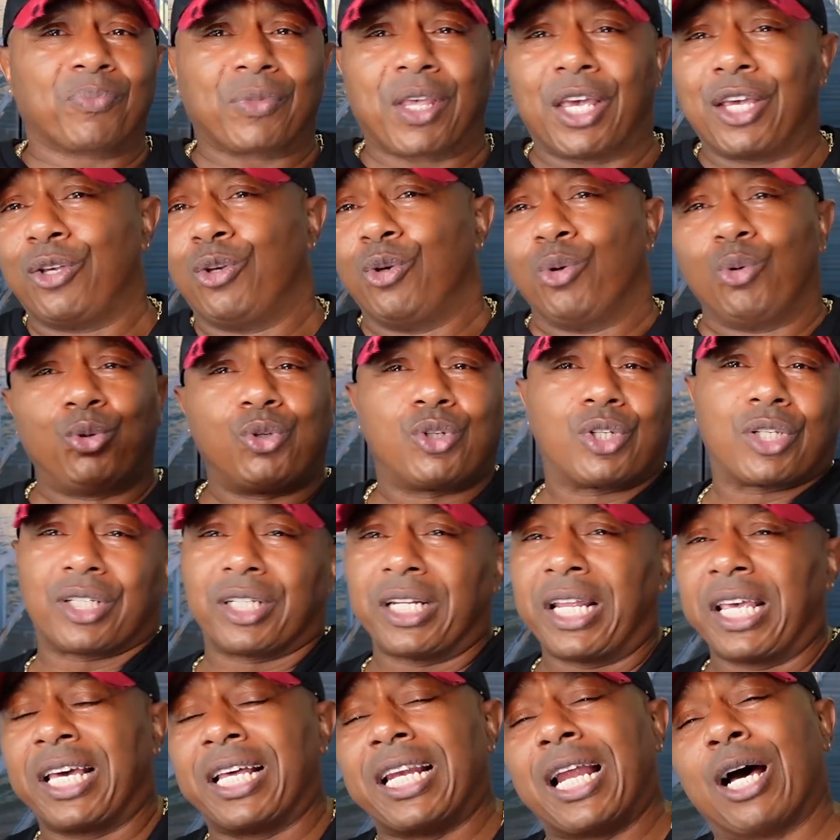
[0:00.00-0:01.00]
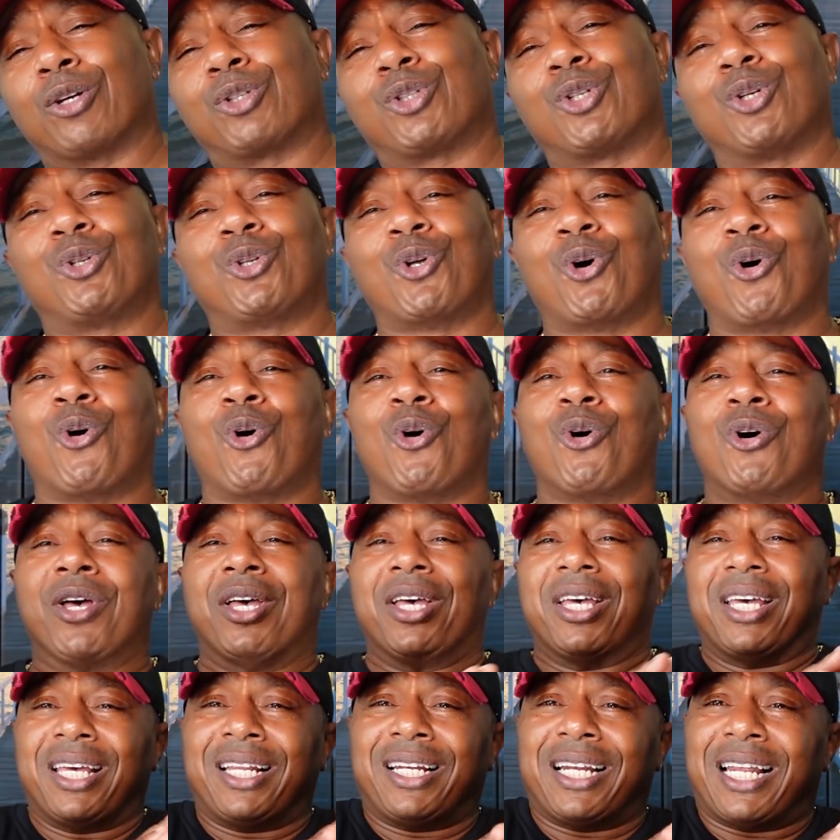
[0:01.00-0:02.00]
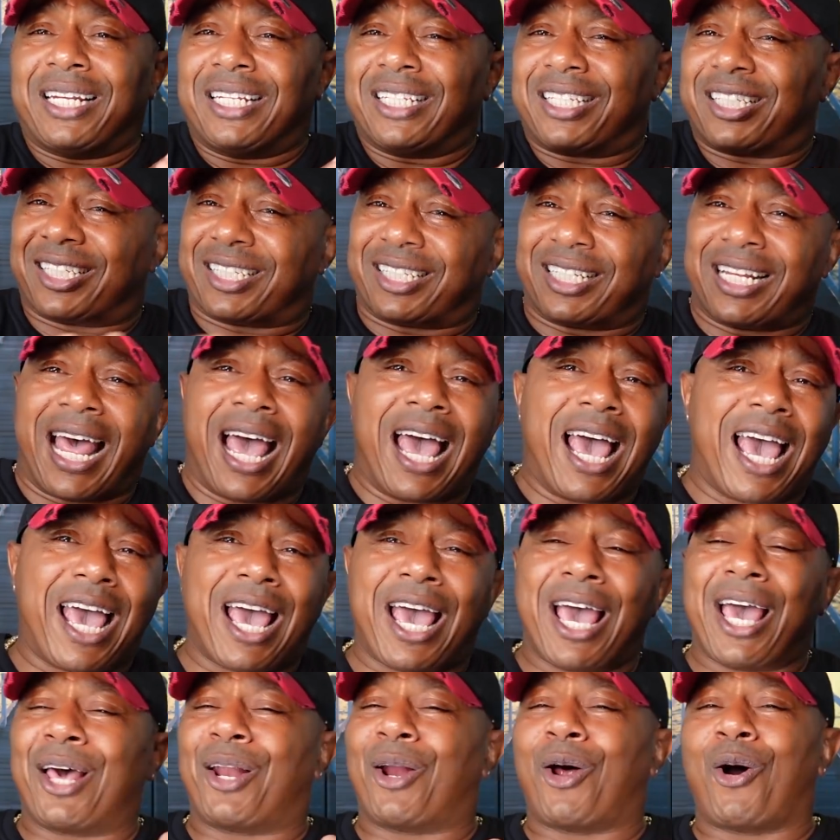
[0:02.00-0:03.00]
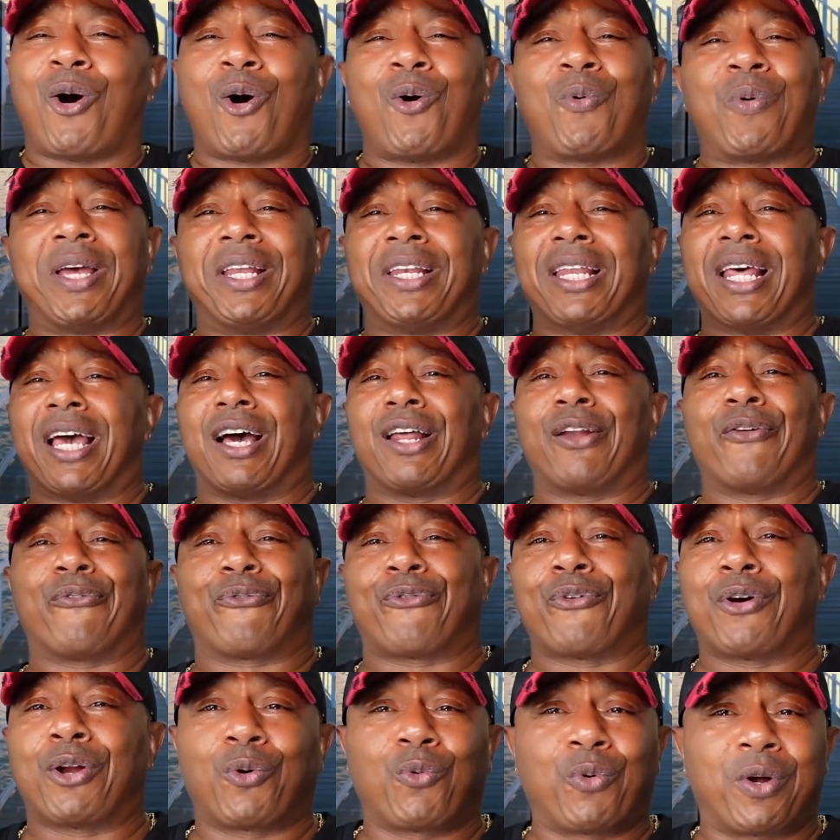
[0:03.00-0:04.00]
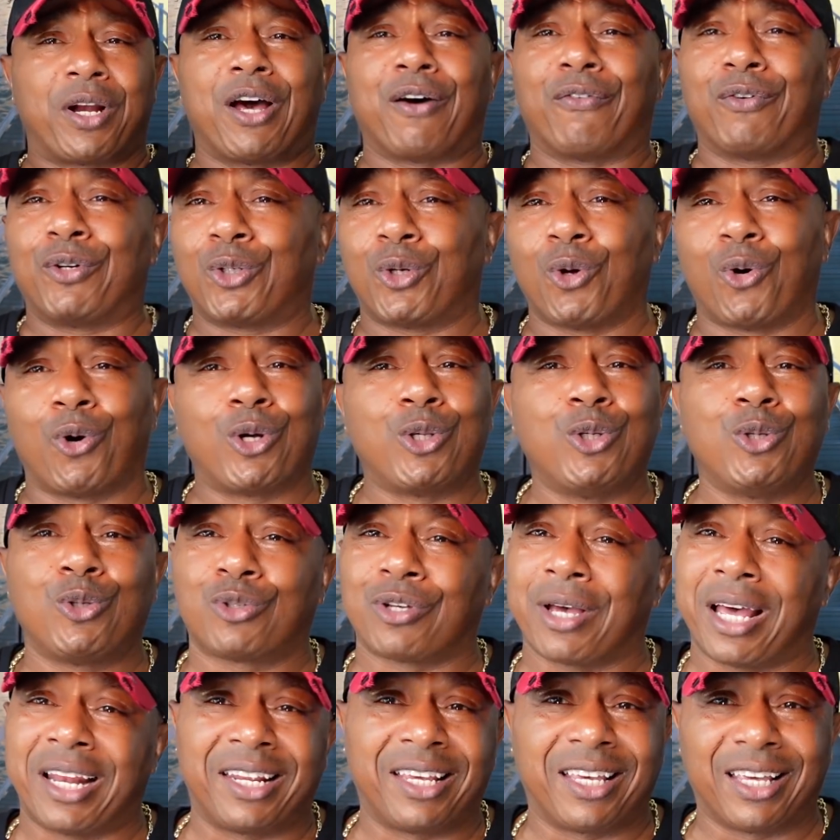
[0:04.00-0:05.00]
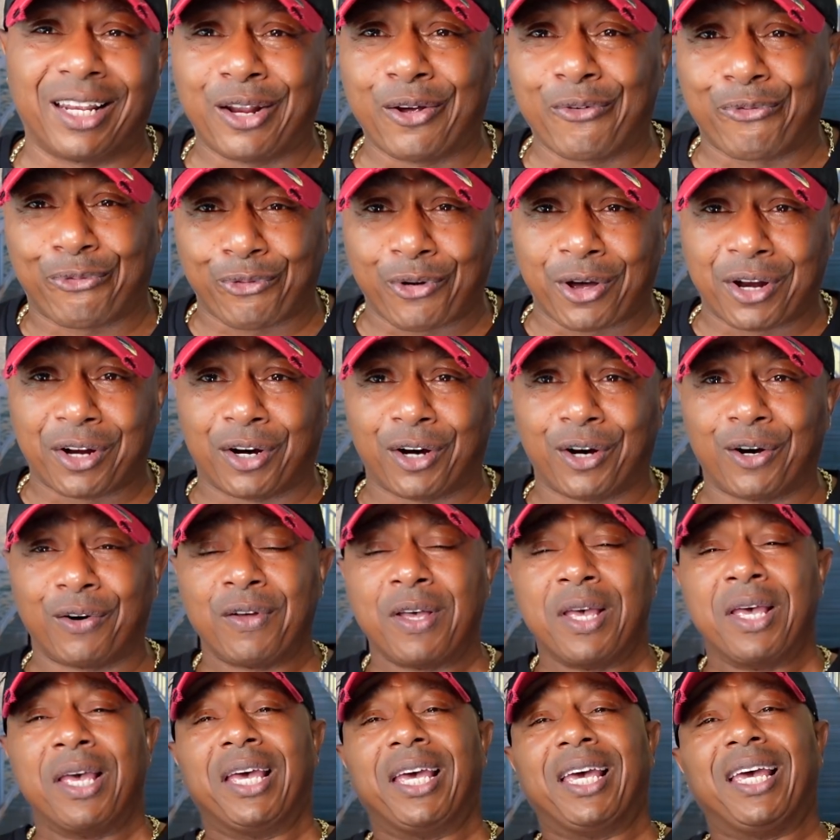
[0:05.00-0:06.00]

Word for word: and you sling it out your door and let it slide all the way down in front of whatever door you're trying to get in front of.